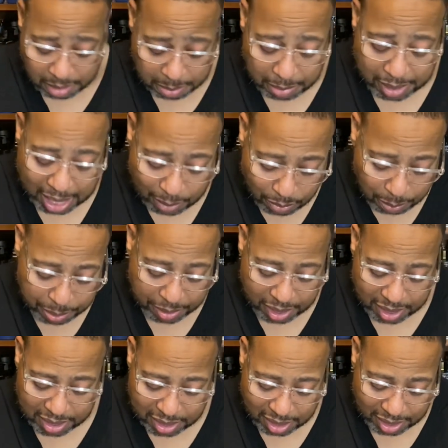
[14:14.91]
But I will put it
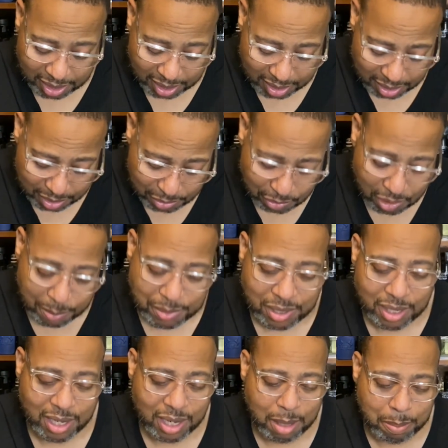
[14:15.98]
in the link in the
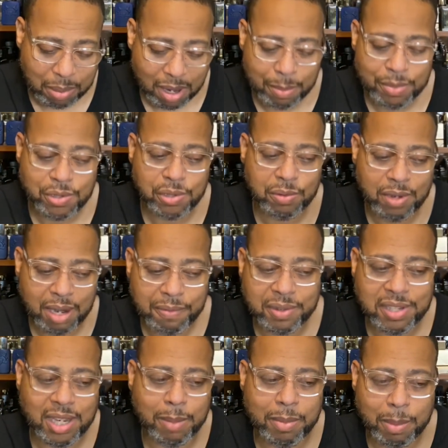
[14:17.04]
description, and I promise you, every
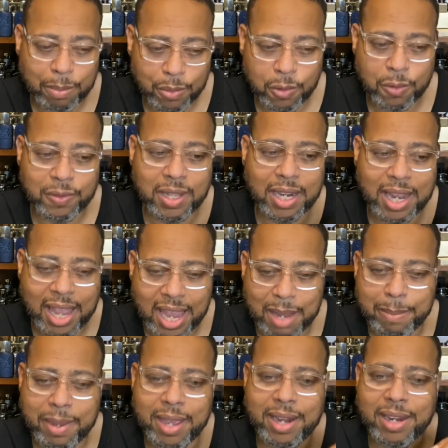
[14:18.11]
time I move, that
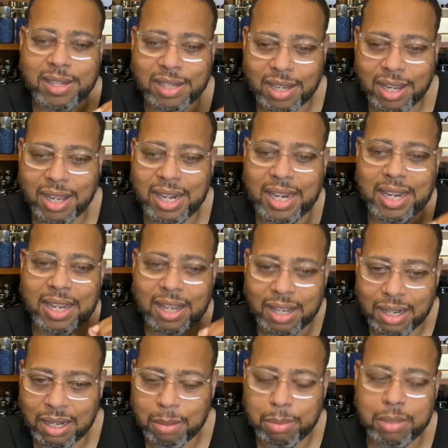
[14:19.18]
Amen is cutting
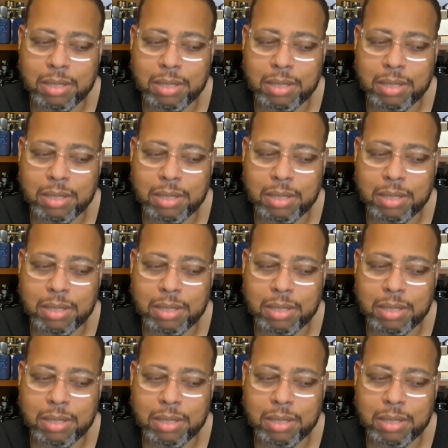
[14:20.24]
up.